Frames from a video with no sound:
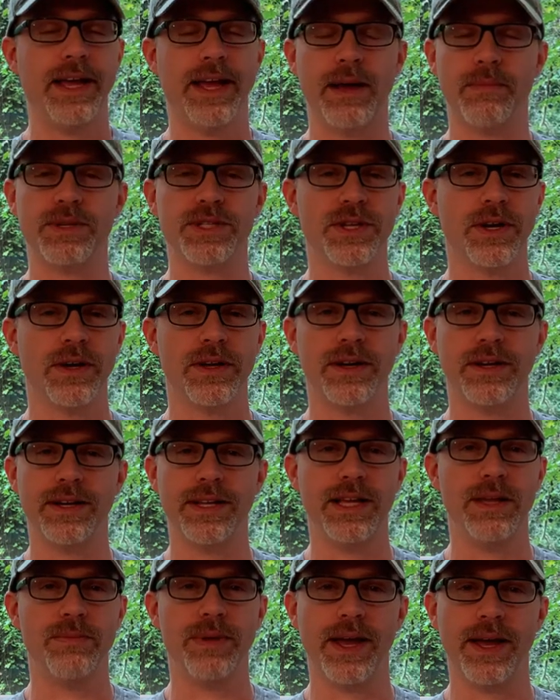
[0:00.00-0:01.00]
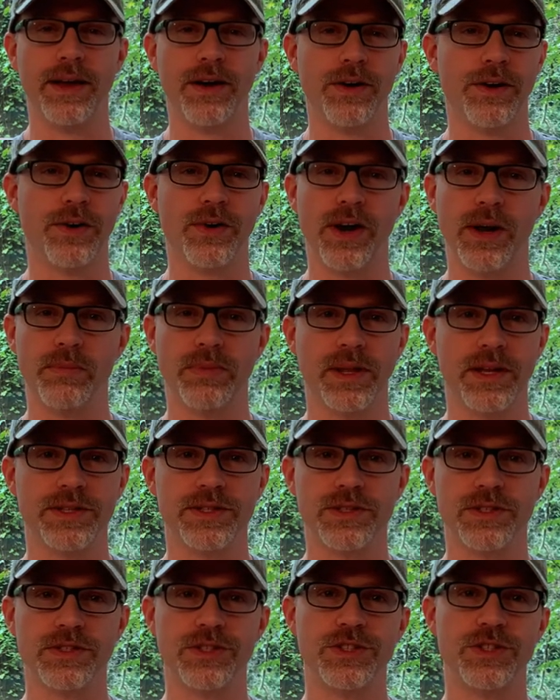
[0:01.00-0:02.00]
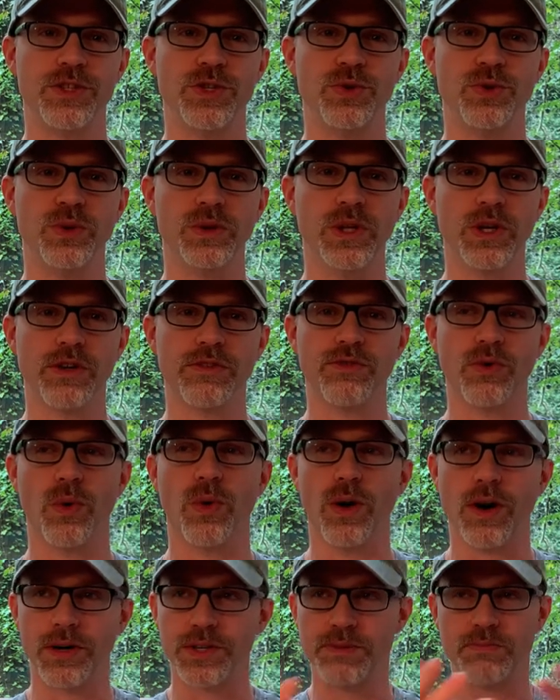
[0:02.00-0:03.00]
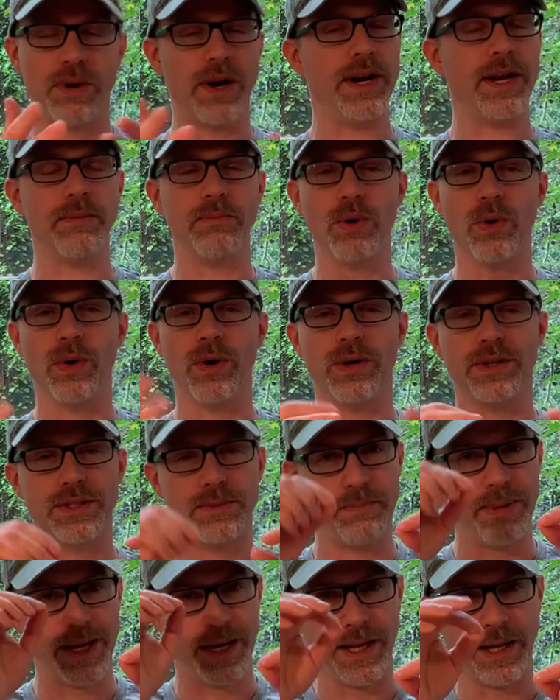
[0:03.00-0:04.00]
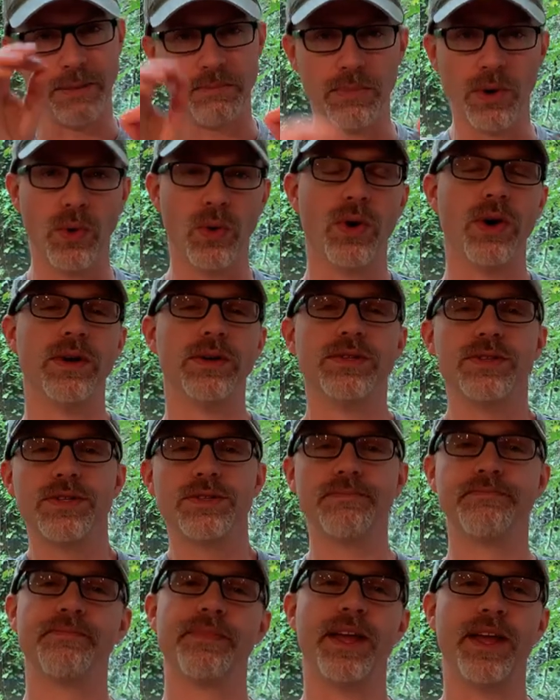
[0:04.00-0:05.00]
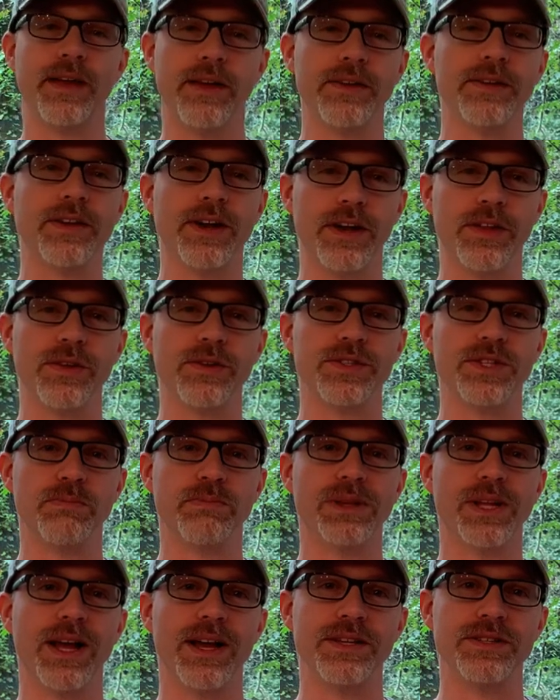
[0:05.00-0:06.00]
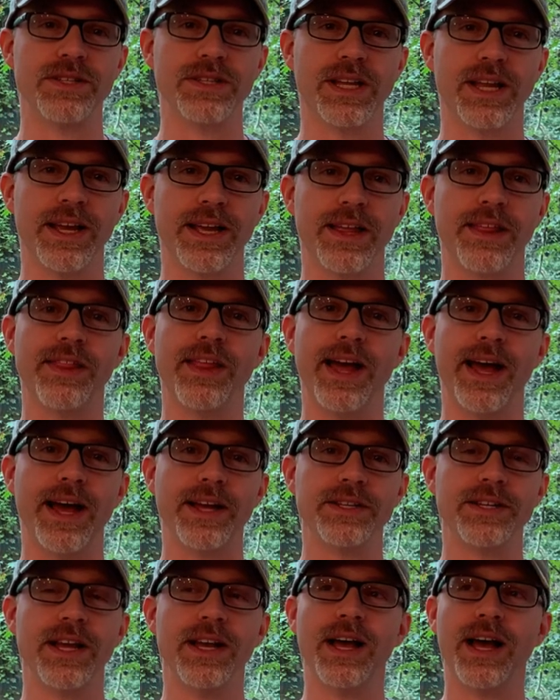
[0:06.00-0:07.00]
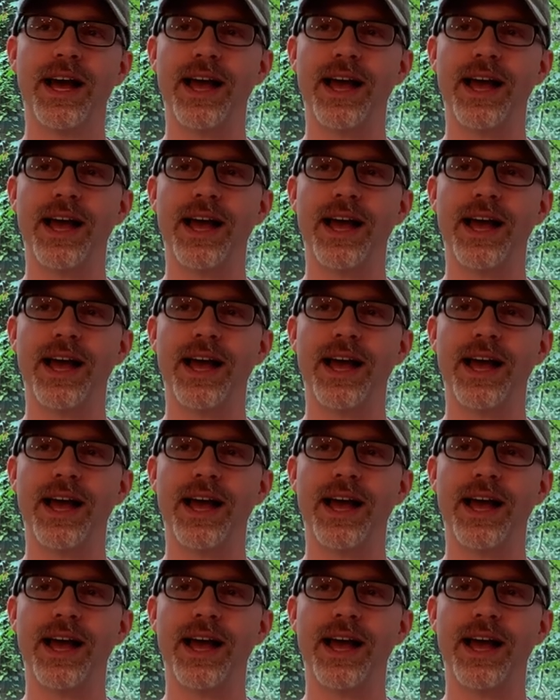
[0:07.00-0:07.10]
Amazon and eBay are great places to look for spreading boards, pinning boards, and other supplies like that.